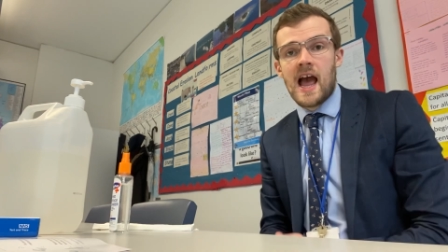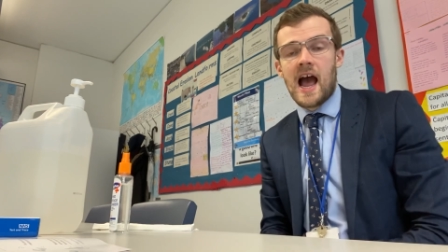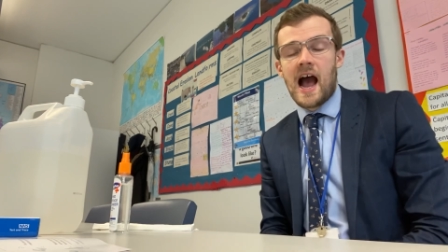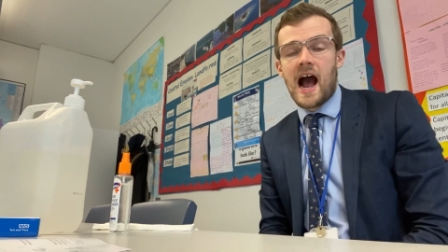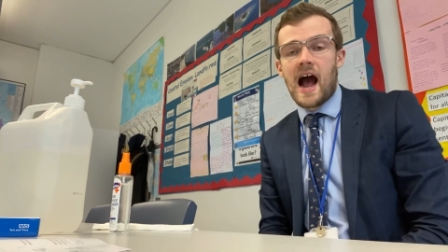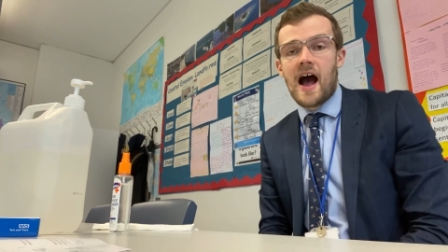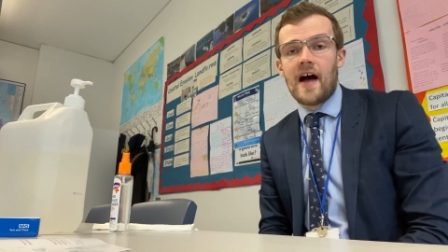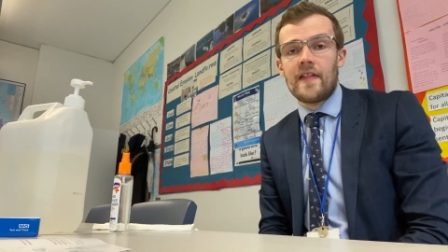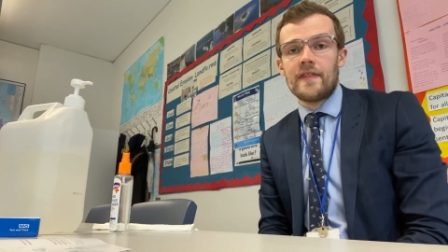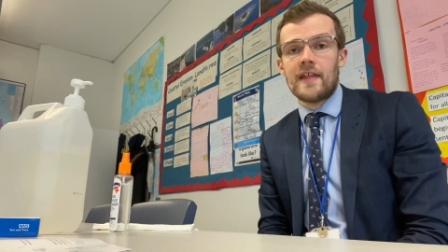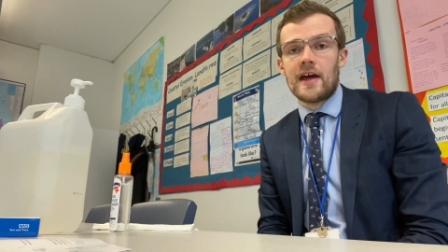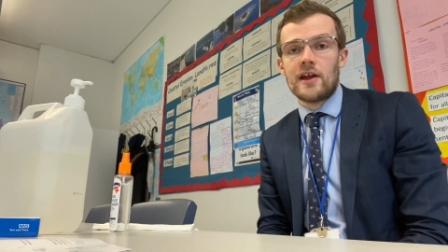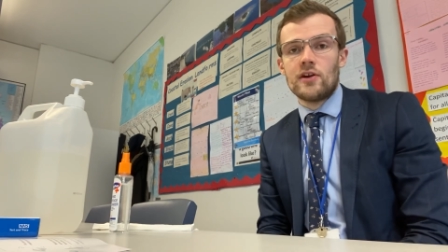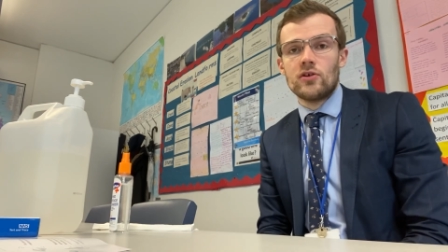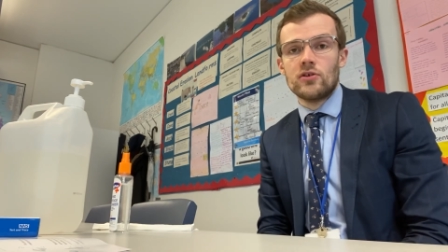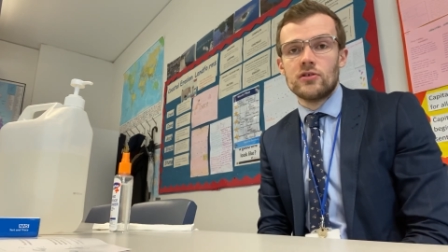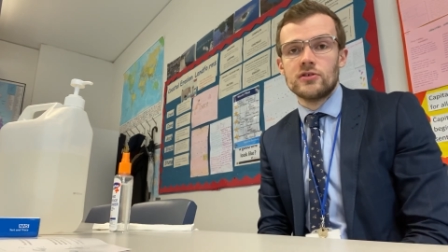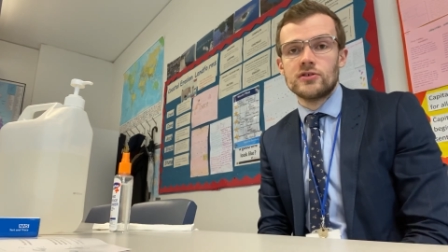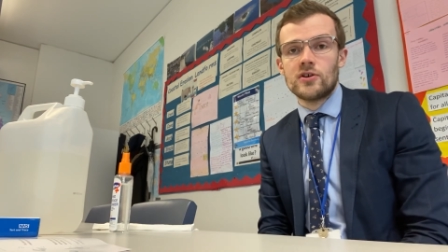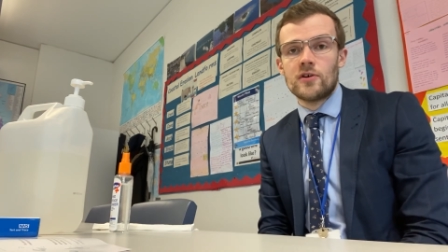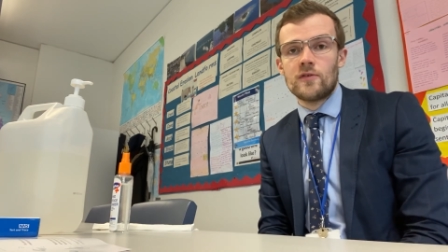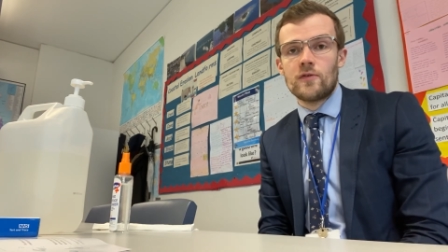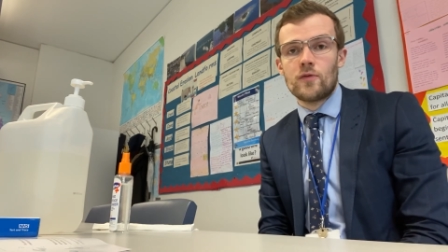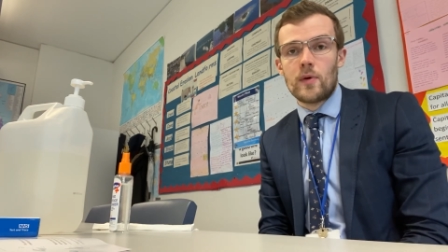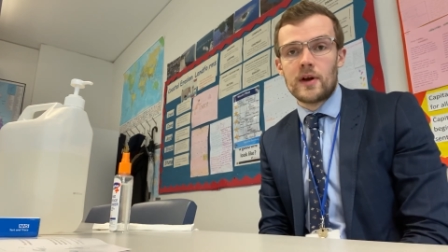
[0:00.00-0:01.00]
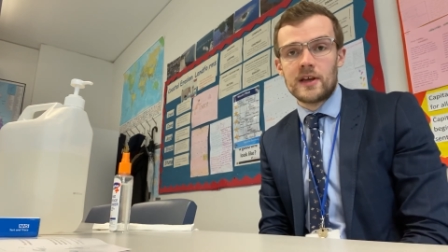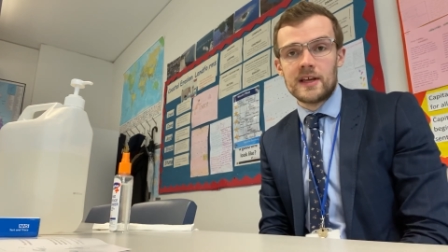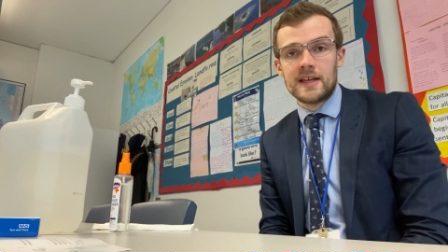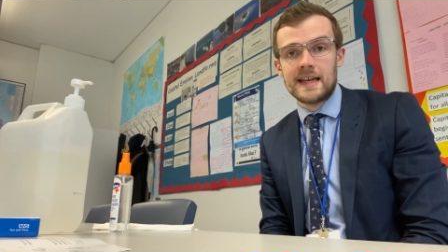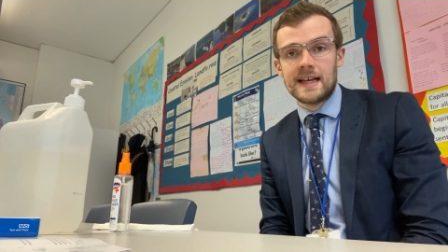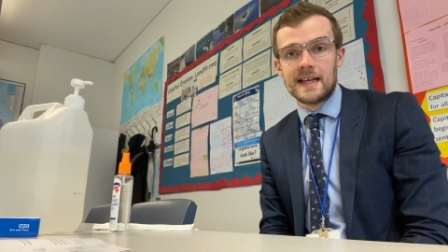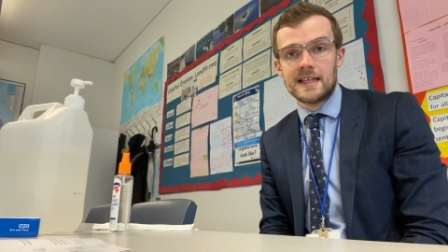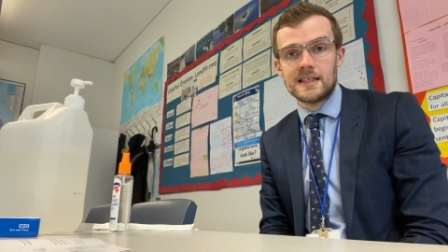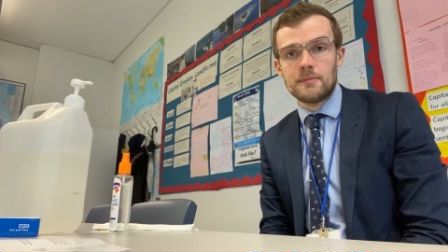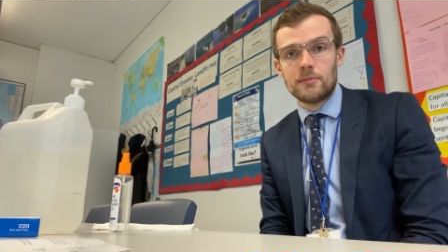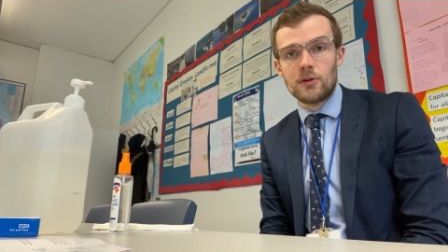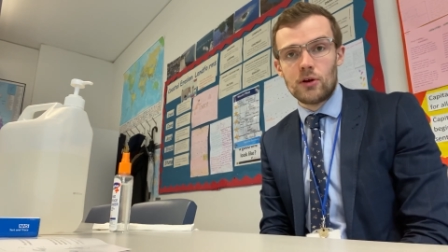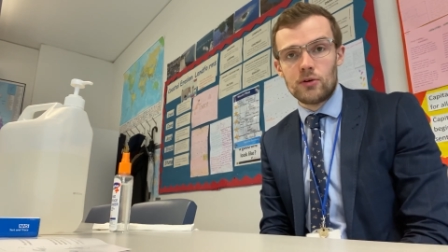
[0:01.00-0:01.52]
and then also for when you
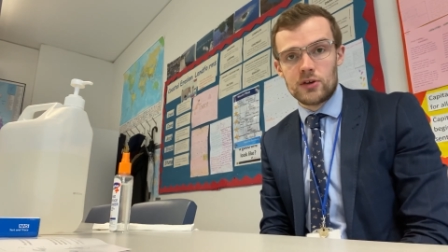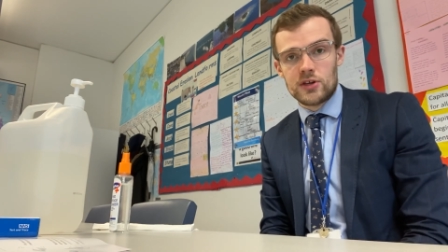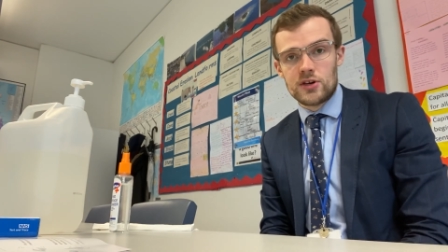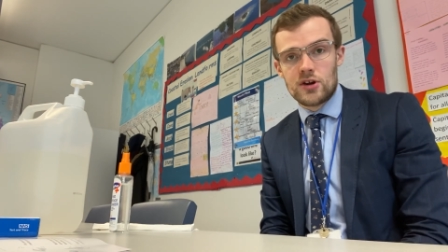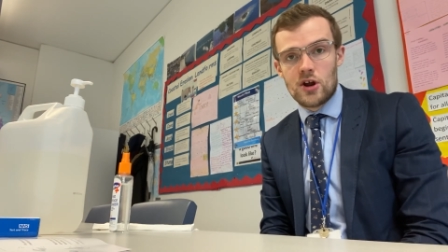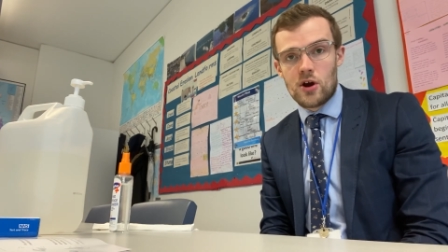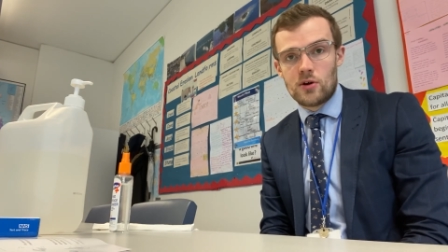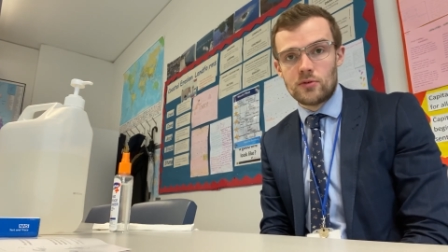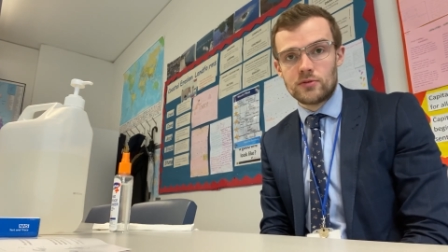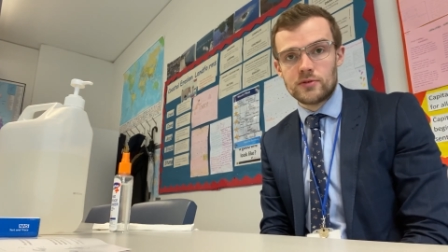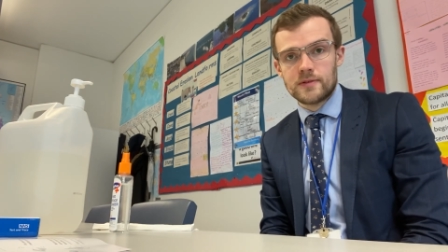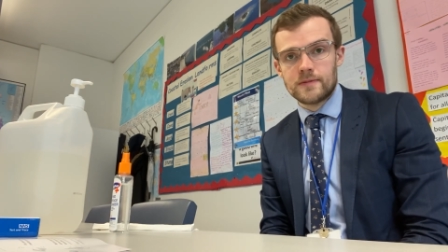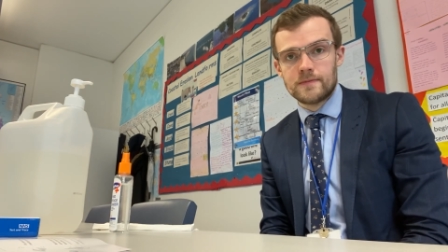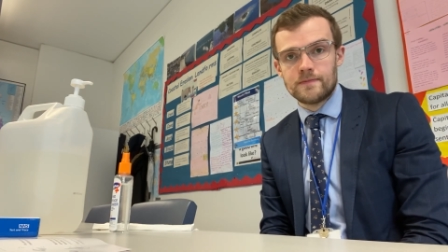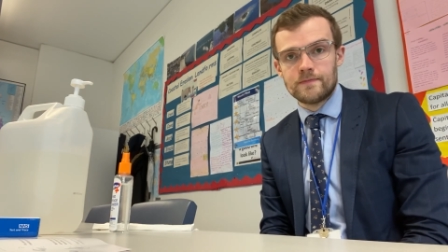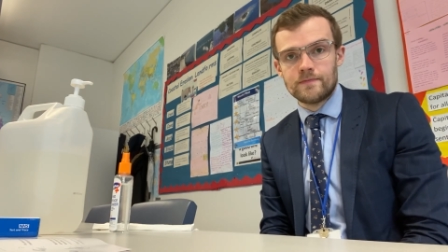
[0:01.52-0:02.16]
need to blow your nose.